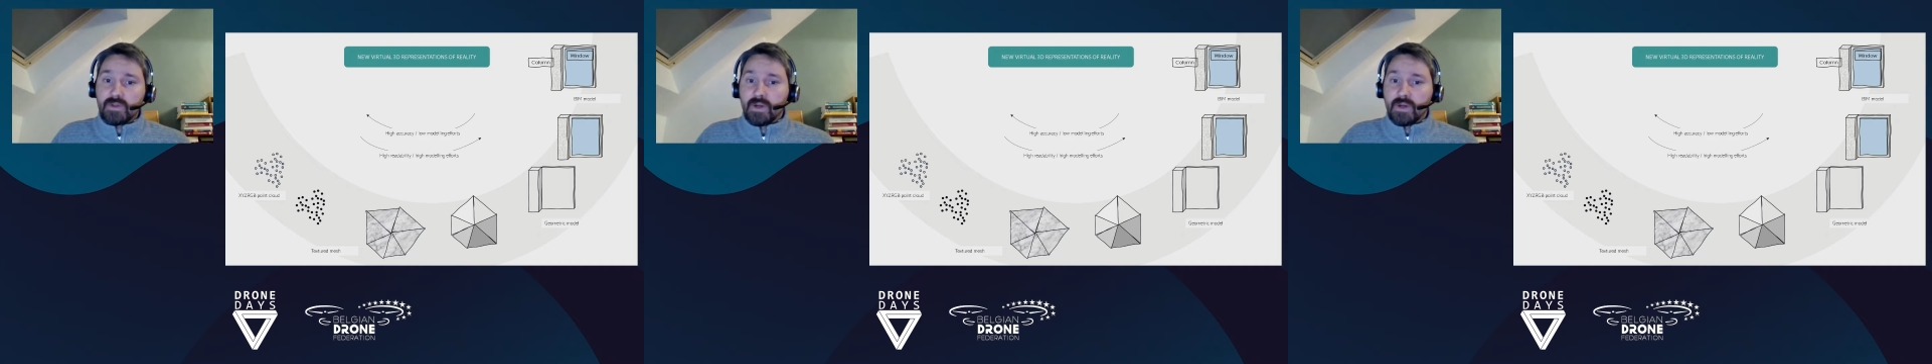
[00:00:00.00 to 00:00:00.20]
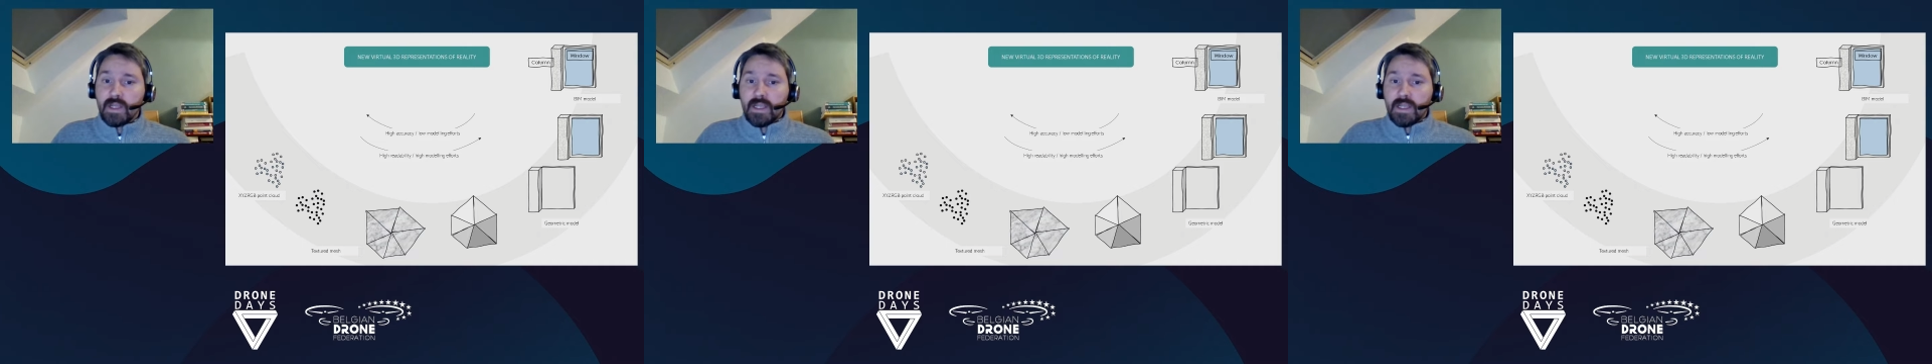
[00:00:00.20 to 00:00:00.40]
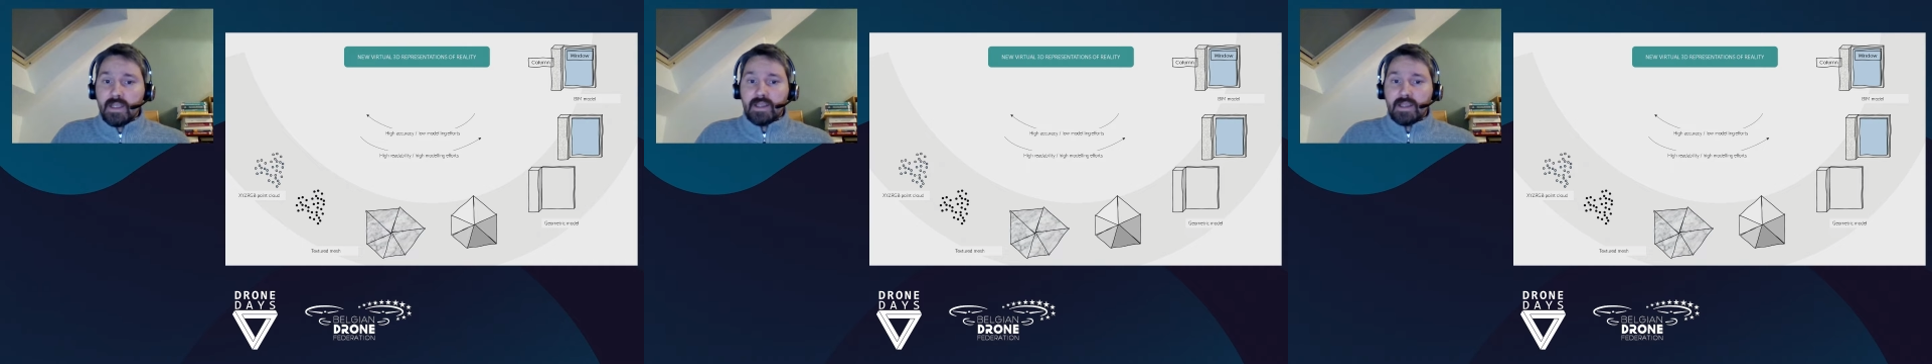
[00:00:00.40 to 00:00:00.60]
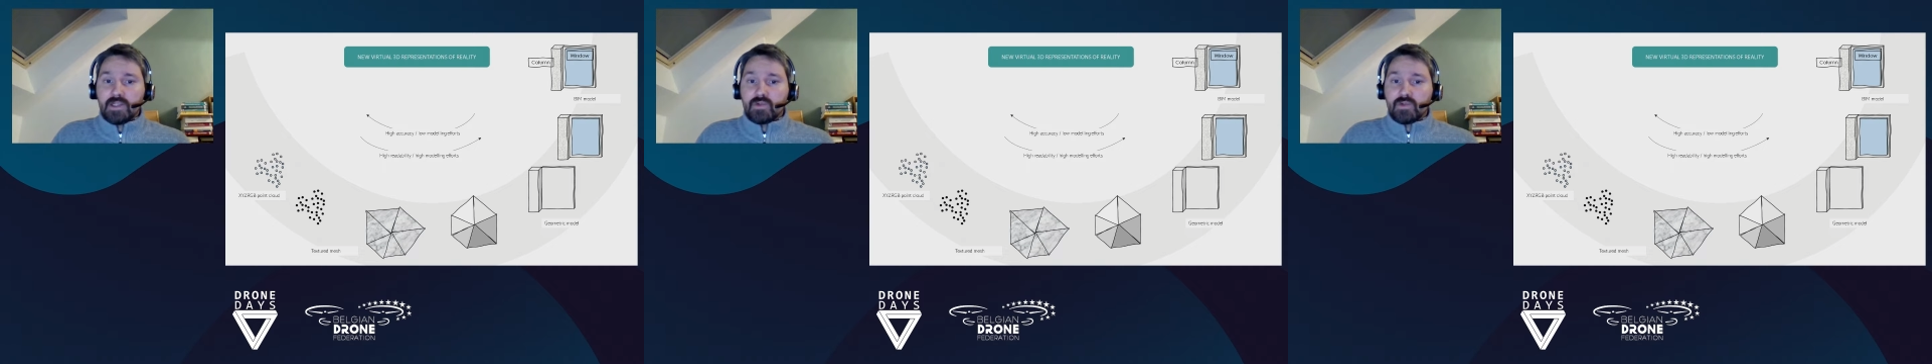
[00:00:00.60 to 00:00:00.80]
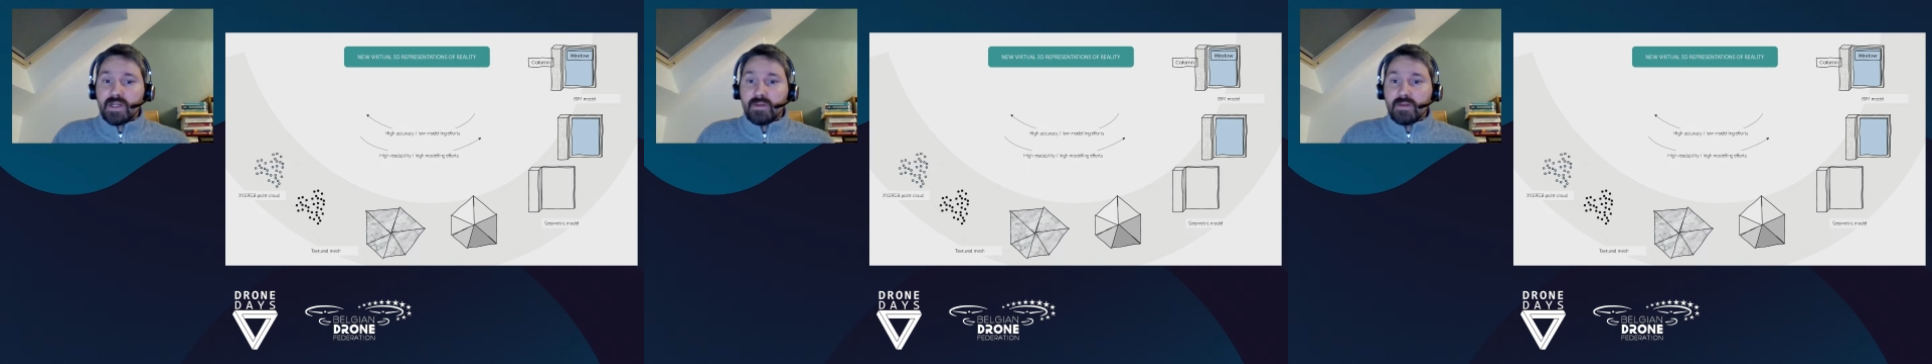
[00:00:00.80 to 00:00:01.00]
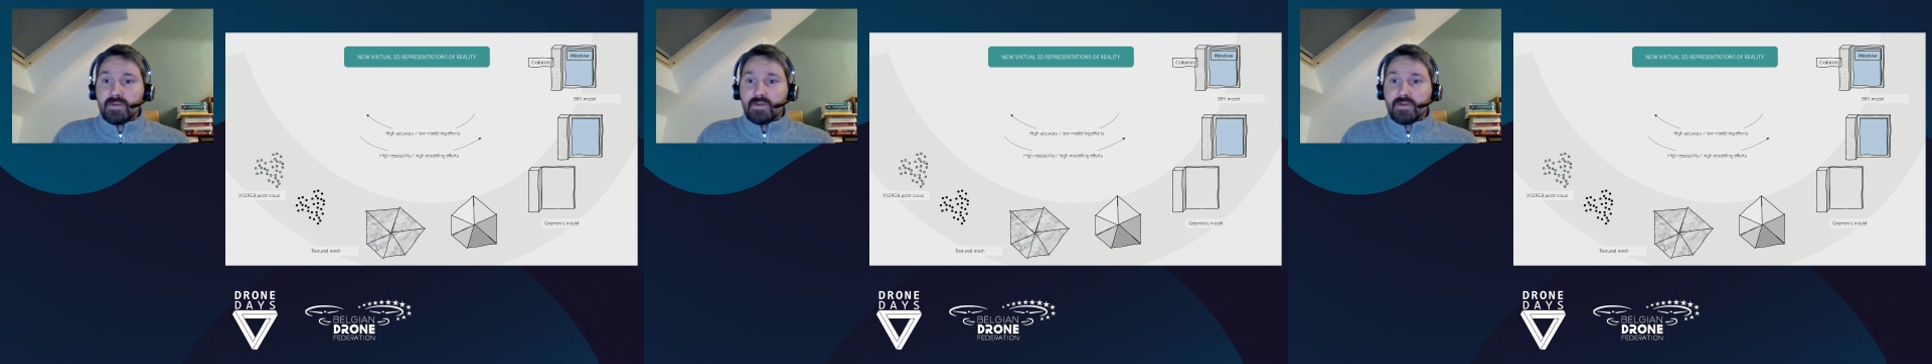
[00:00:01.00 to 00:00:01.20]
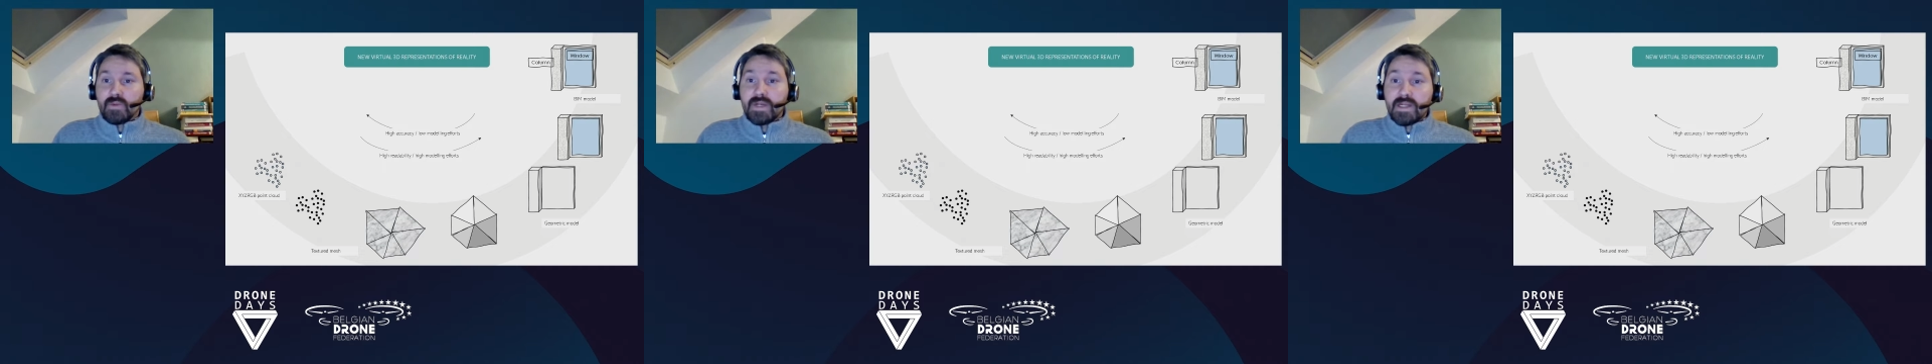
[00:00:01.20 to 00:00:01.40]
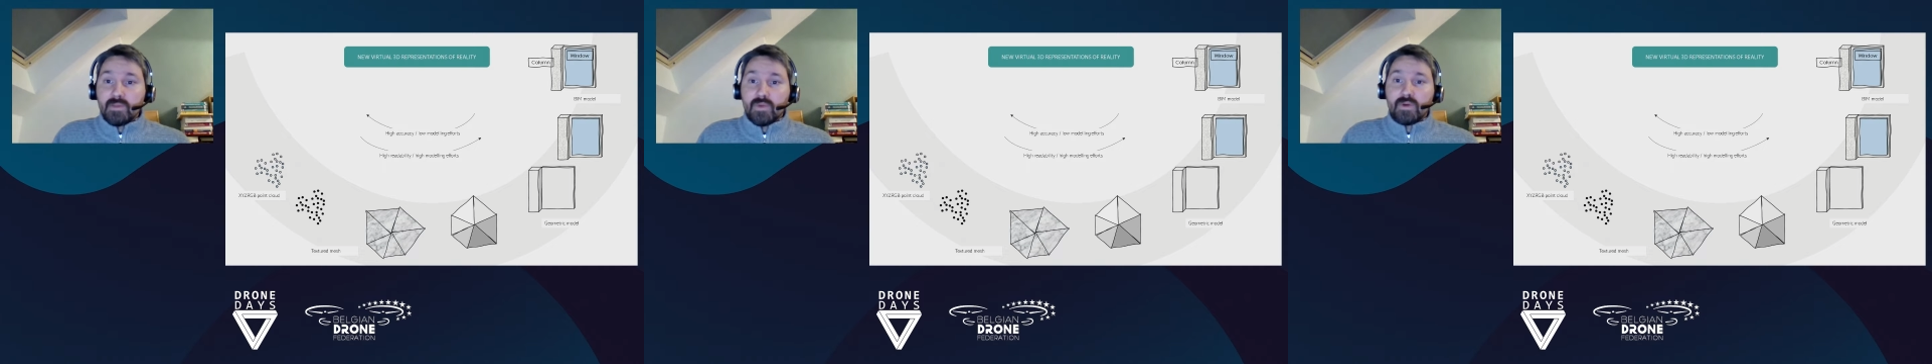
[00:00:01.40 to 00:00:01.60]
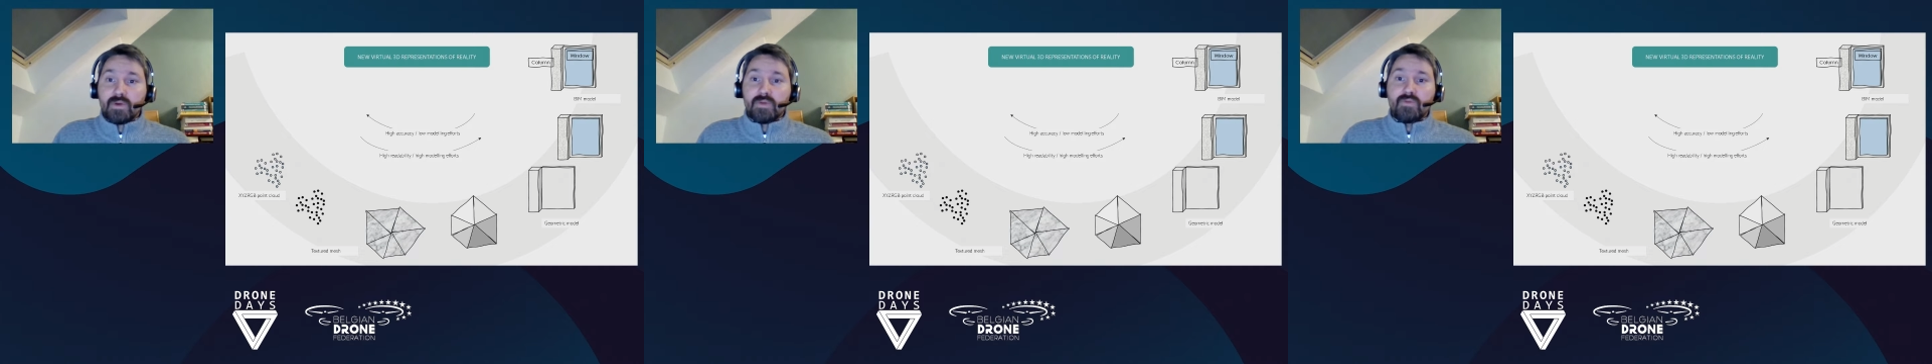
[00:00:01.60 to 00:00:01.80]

So it's really readable